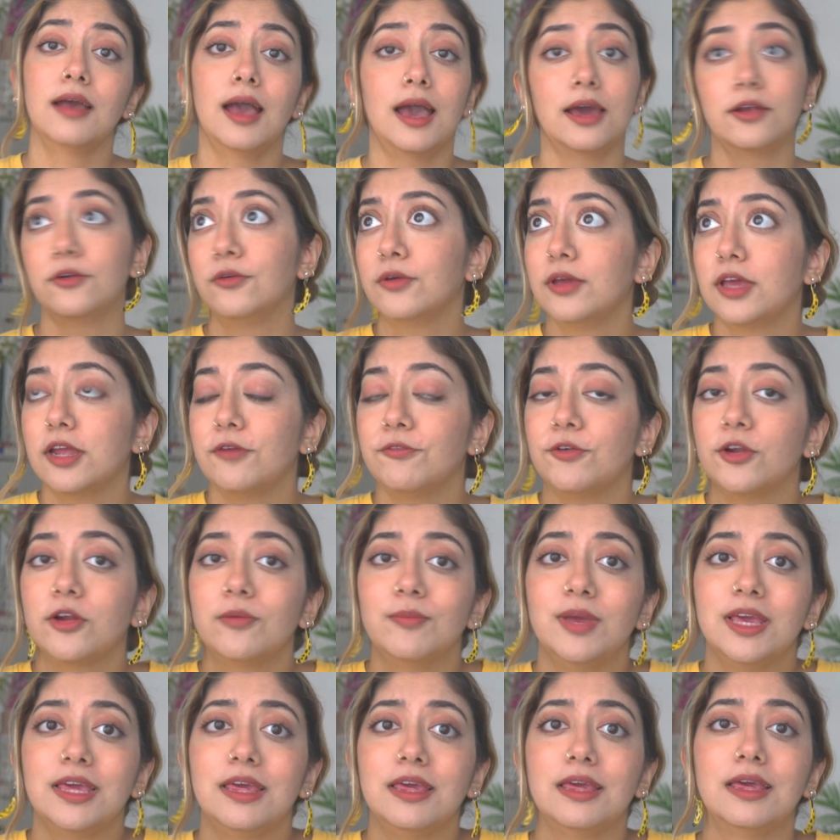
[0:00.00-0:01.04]
I don't care if you're
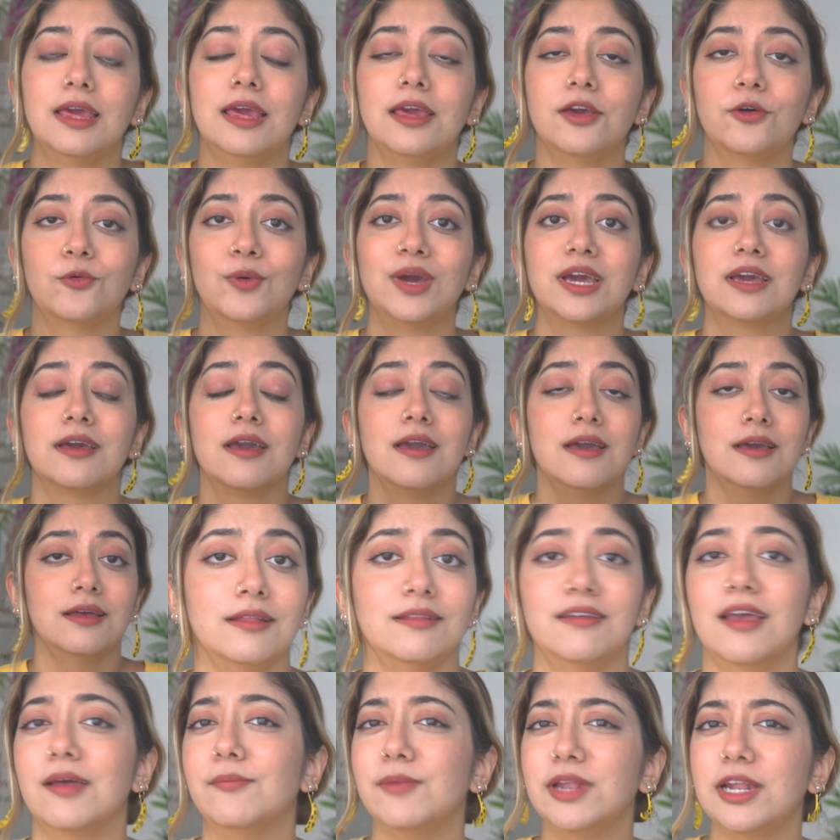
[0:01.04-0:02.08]
making a quick
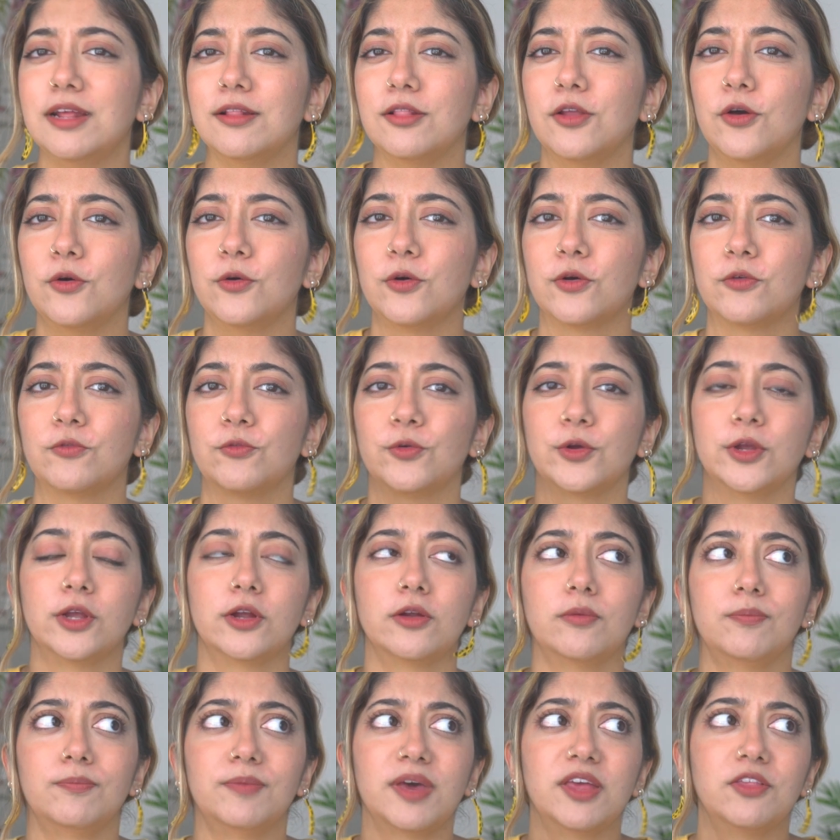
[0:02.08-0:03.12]
10-minute logo for
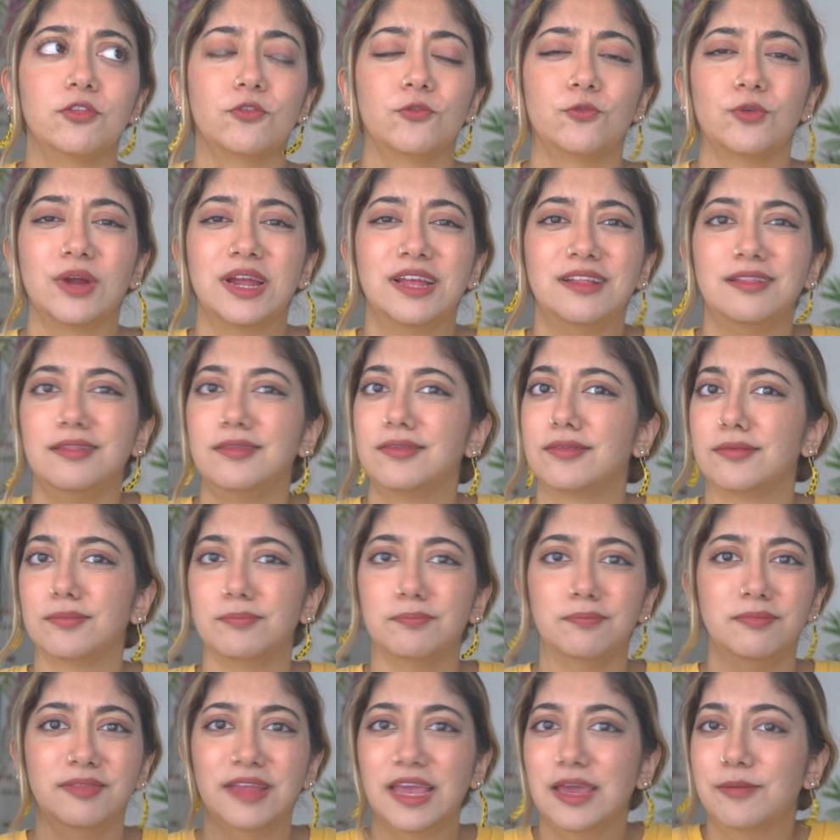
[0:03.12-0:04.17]
your best friend's
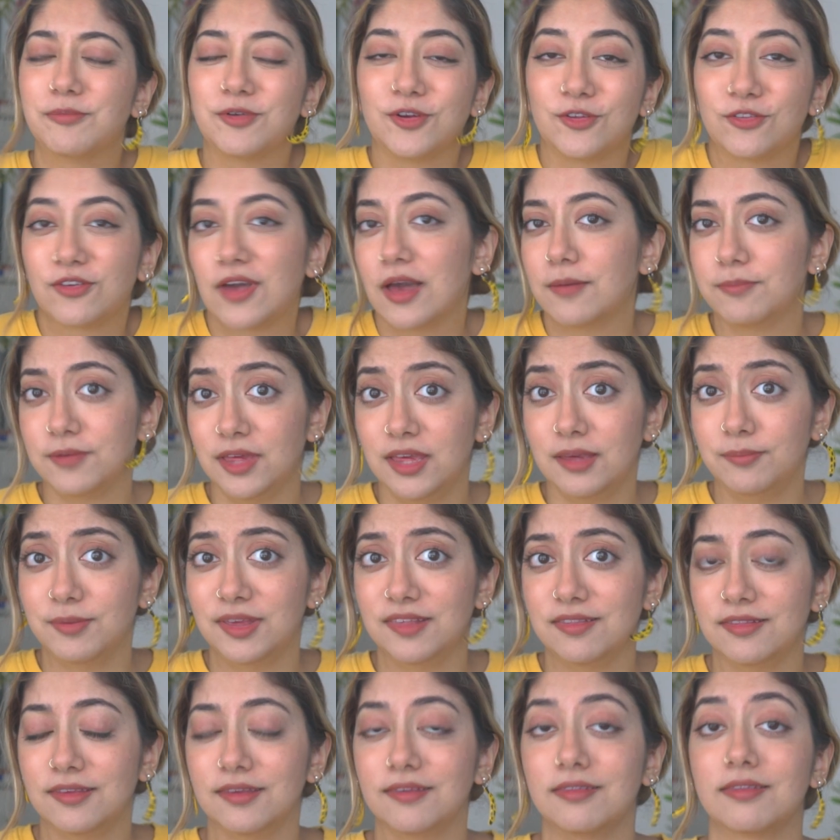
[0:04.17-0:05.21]
neighbor's cupcake
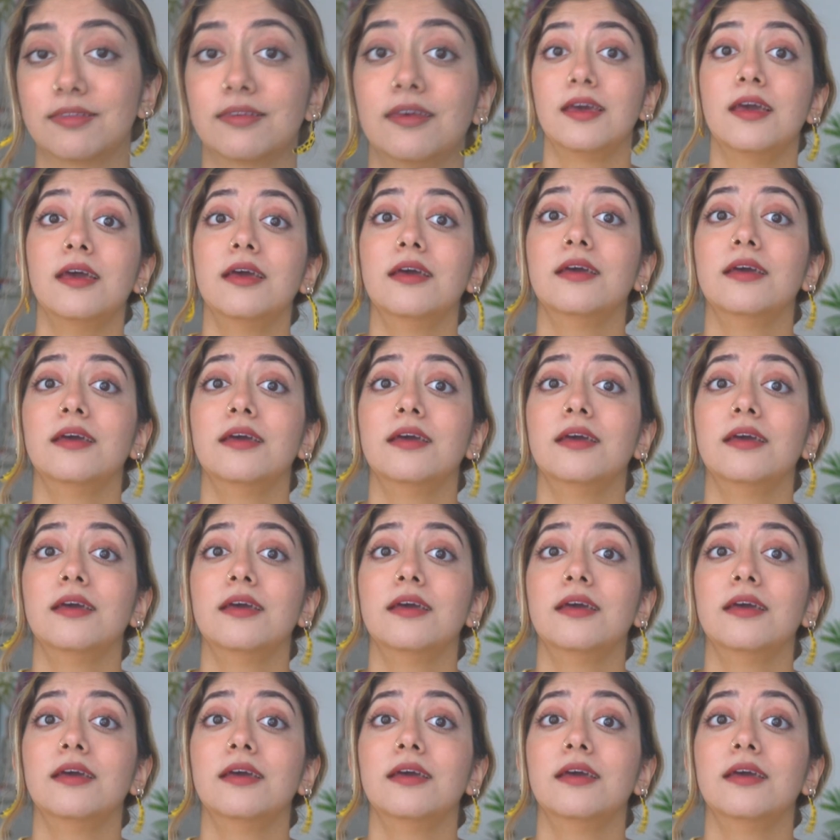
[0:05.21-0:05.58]
business.